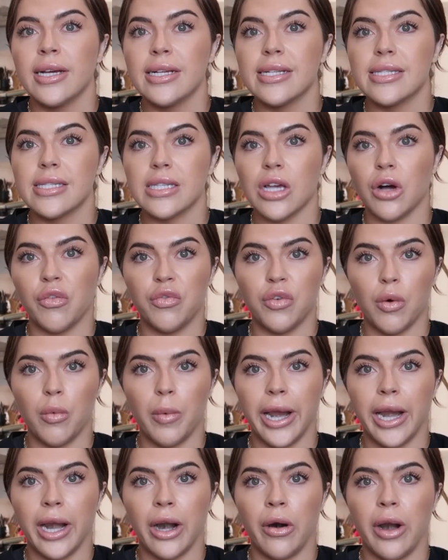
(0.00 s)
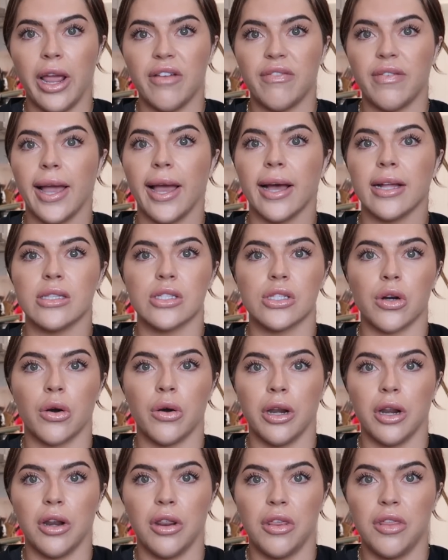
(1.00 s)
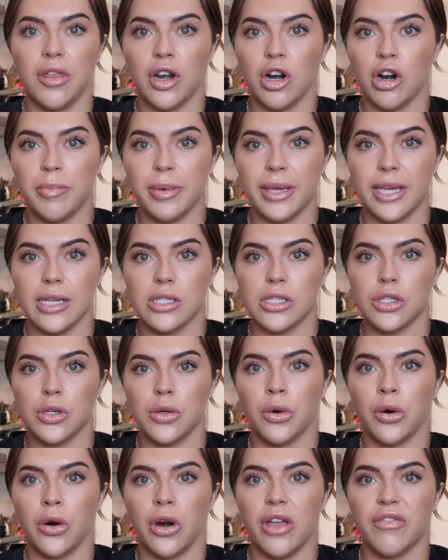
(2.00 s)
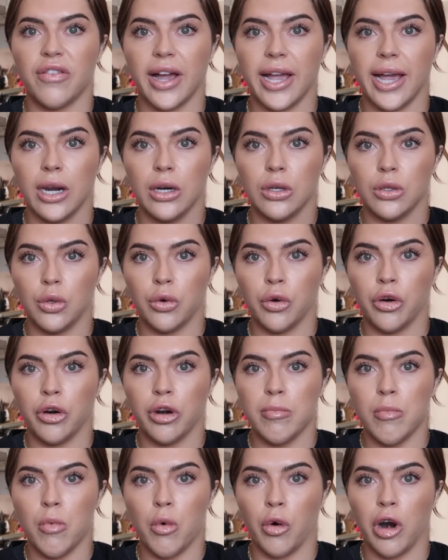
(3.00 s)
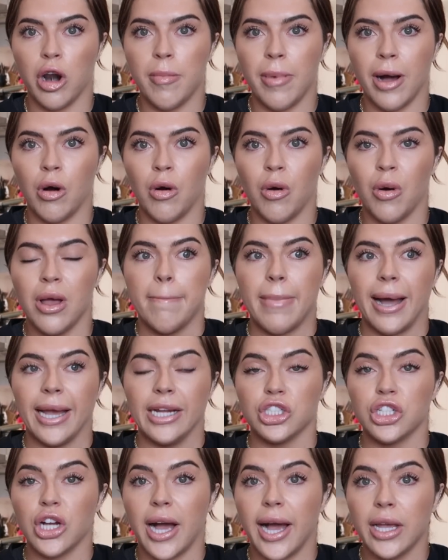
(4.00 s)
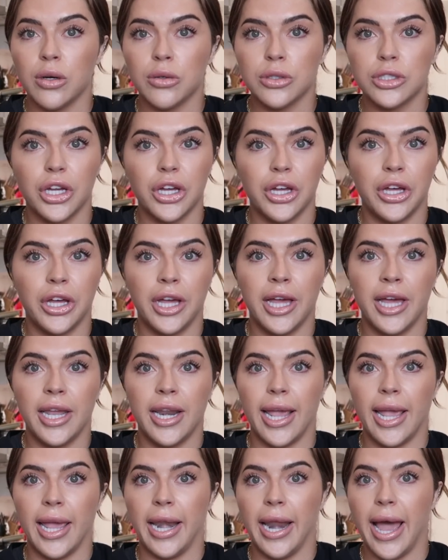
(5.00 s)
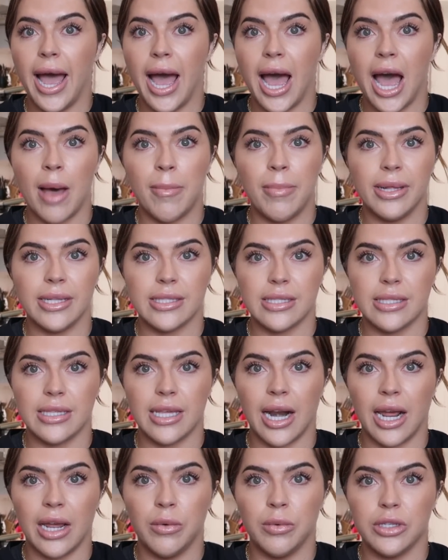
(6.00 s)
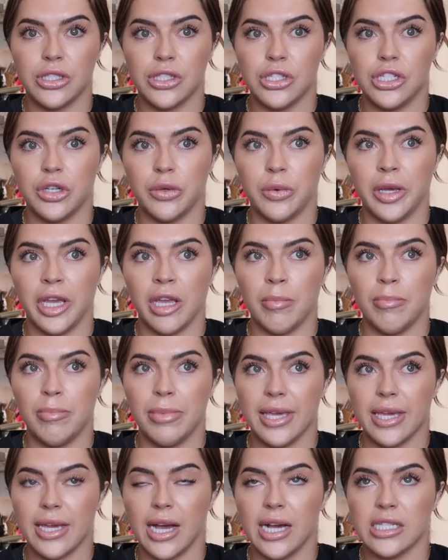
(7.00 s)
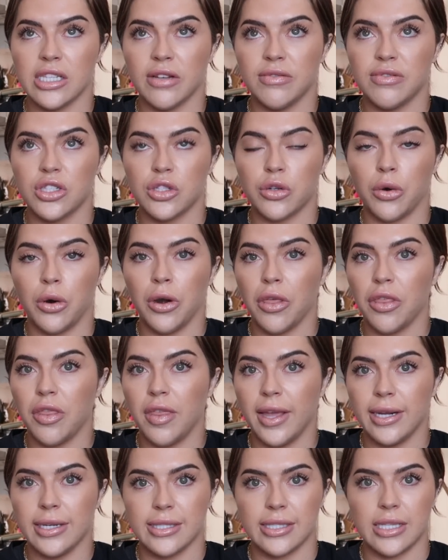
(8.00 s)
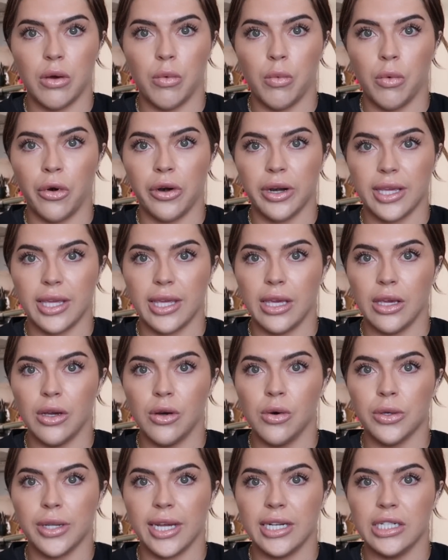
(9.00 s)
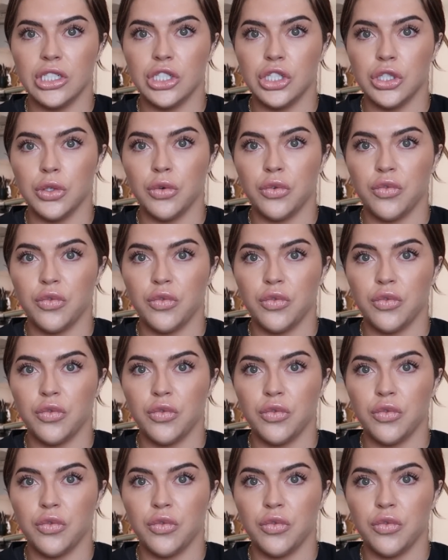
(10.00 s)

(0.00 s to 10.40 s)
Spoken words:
self-aware, if I had started therapy sooner, if I had learned more about my childhood and habits that I was doing because of certain things that weren't healed. I do